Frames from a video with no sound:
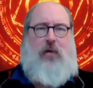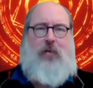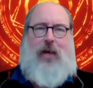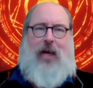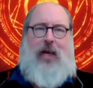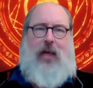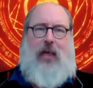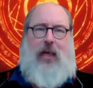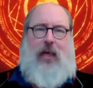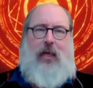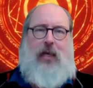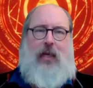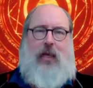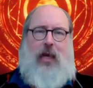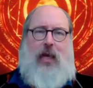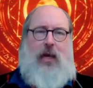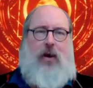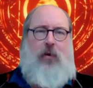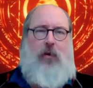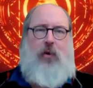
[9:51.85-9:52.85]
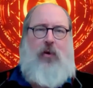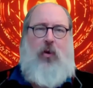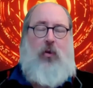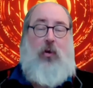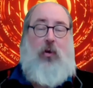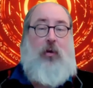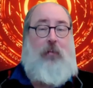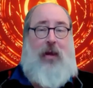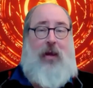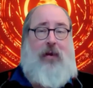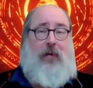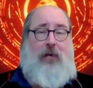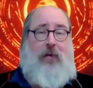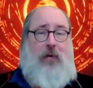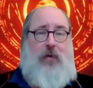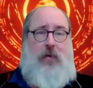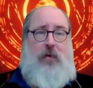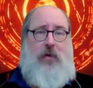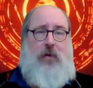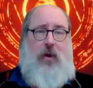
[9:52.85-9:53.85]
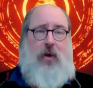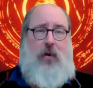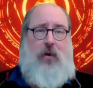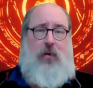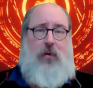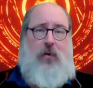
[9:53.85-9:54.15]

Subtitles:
reality, and are no longer meant to do so.